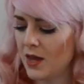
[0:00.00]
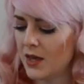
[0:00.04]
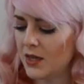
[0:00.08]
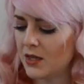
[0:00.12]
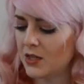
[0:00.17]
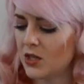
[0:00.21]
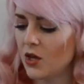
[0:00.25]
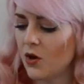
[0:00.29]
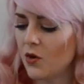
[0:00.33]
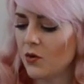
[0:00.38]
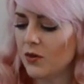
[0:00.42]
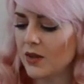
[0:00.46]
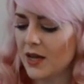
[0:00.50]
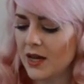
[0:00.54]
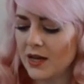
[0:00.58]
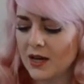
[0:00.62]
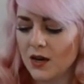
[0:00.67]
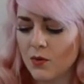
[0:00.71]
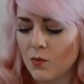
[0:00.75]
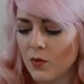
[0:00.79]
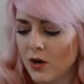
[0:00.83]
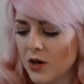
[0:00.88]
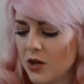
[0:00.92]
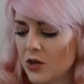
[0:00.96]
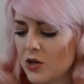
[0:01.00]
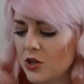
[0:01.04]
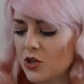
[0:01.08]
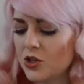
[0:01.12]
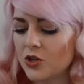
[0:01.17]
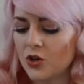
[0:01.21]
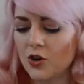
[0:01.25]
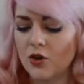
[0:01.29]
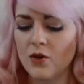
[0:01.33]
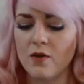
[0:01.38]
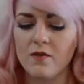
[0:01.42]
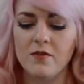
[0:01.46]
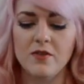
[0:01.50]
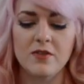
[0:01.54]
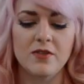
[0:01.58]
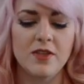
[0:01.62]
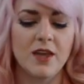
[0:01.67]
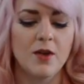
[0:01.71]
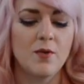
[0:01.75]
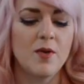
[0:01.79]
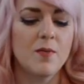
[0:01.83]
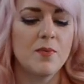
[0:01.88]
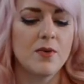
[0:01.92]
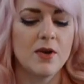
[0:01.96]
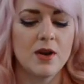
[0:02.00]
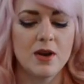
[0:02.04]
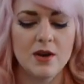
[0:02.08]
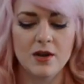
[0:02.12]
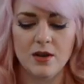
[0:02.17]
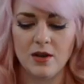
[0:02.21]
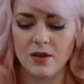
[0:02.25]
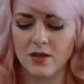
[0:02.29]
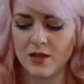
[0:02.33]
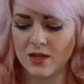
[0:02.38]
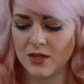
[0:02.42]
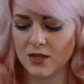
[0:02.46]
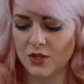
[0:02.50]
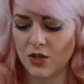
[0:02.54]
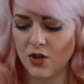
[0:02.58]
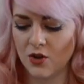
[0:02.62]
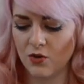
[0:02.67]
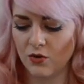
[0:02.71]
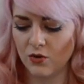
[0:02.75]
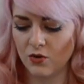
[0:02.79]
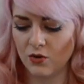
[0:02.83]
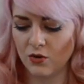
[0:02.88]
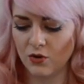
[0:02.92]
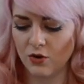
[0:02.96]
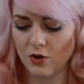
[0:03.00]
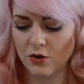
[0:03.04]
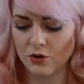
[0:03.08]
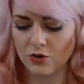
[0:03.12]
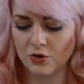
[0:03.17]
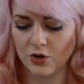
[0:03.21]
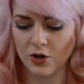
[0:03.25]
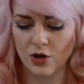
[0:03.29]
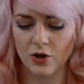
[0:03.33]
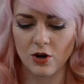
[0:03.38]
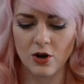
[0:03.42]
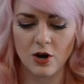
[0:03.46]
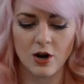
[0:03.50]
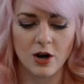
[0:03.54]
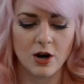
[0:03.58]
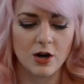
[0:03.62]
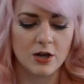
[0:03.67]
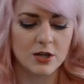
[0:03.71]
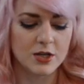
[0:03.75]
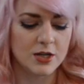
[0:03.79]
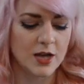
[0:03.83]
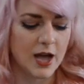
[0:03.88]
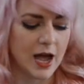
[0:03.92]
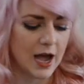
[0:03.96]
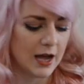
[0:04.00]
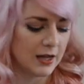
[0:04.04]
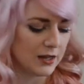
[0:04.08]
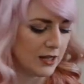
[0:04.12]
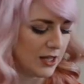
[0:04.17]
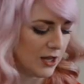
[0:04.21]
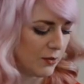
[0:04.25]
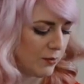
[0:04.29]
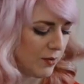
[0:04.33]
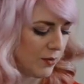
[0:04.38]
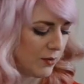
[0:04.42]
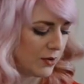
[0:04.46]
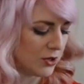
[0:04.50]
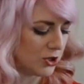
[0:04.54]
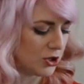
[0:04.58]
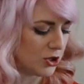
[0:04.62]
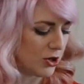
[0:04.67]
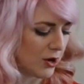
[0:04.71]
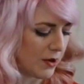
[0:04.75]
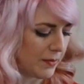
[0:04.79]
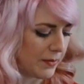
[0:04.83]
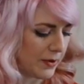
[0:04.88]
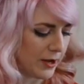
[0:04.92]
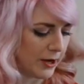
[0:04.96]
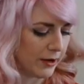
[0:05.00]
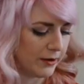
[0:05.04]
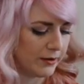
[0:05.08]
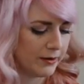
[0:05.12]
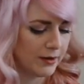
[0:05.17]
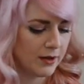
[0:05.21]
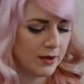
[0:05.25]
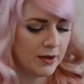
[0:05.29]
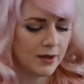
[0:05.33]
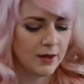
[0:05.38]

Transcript: So Landon wanted to show you everything. We put it in this cute little grocery cart to act like we went shopping.